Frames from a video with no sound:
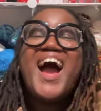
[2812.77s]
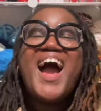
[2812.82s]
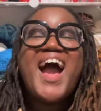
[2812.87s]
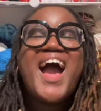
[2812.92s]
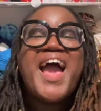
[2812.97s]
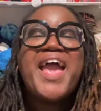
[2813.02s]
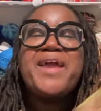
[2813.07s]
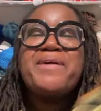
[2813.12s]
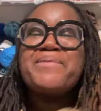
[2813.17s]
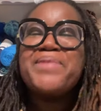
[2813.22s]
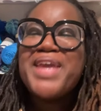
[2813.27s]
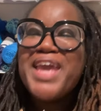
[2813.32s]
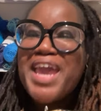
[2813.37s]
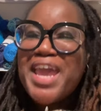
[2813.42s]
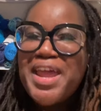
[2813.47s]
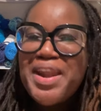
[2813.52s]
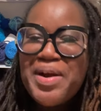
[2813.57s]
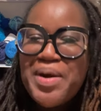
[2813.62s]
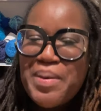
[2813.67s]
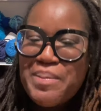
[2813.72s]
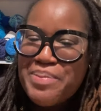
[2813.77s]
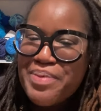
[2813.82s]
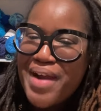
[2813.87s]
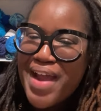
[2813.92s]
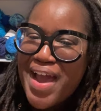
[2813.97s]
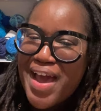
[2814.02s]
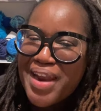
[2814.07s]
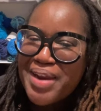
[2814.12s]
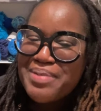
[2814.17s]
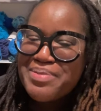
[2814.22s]
I am getting on
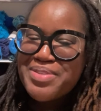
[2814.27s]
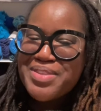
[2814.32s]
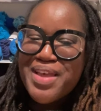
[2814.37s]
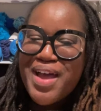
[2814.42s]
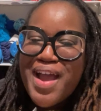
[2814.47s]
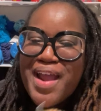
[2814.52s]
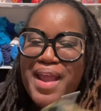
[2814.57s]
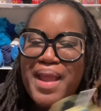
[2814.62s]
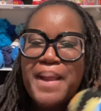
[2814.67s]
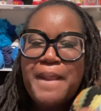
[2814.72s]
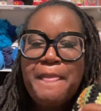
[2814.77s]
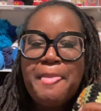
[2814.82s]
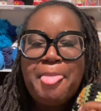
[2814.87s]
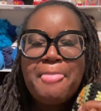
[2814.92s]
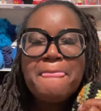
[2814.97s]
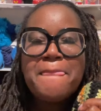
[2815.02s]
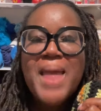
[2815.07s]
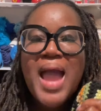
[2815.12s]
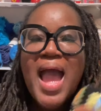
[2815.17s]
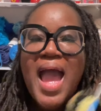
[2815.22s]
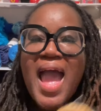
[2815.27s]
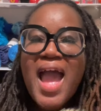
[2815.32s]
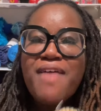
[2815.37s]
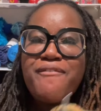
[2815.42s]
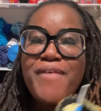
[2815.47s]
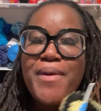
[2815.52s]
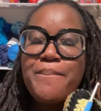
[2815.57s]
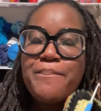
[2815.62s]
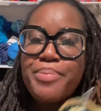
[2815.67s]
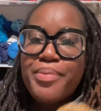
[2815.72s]
brown. I'm sorry. I
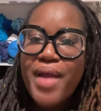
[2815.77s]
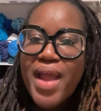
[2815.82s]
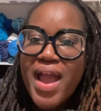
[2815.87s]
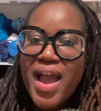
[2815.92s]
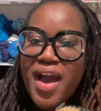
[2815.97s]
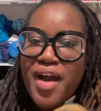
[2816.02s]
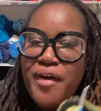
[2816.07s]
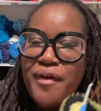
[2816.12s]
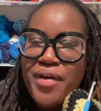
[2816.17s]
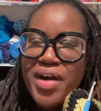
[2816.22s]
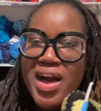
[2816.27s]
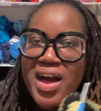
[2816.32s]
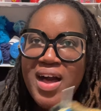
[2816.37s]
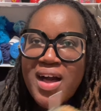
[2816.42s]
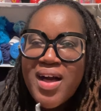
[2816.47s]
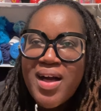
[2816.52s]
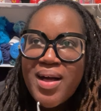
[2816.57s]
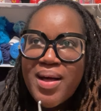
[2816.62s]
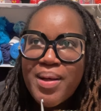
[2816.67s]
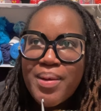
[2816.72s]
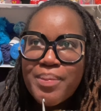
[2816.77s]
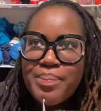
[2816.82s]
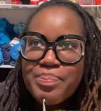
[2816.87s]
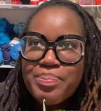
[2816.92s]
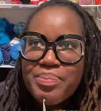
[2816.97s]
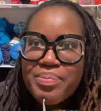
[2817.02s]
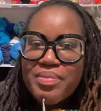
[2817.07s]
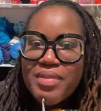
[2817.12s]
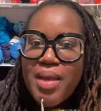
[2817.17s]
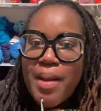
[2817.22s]
have a
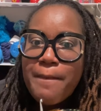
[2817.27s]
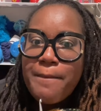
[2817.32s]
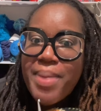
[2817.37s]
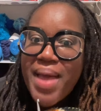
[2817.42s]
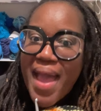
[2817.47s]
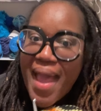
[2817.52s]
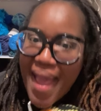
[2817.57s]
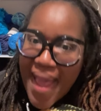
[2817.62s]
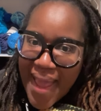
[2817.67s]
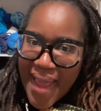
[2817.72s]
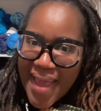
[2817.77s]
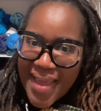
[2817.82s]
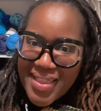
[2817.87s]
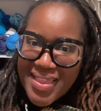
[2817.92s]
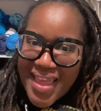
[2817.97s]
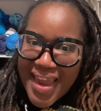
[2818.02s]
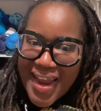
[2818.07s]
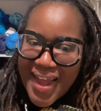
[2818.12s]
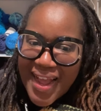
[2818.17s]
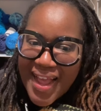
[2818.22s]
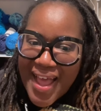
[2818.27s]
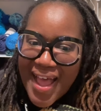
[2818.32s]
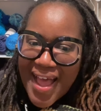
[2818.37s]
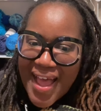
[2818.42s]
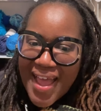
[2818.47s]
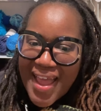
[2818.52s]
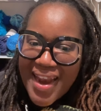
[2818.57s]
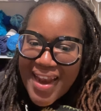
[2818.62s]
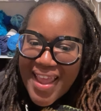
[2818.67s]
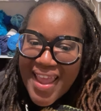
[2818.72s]
brown bag that I
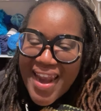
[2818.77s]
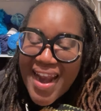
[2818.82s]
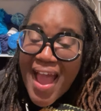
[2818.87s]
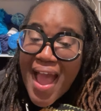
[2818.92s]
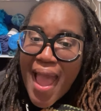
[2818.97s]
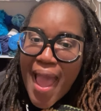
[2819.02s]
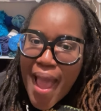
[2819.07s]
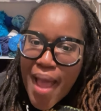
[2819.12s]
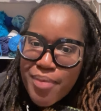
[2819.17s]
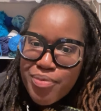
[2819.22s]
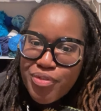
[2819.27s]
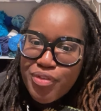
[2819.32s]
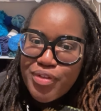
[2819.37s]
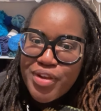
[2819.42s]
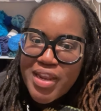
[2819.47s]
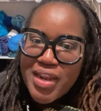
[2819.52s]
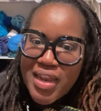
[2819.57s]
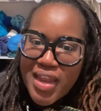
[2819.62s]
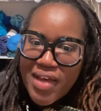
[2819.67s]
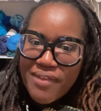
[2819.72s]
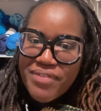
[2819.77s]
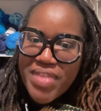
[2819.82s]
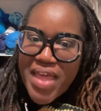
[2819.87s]
got, and I absolutely love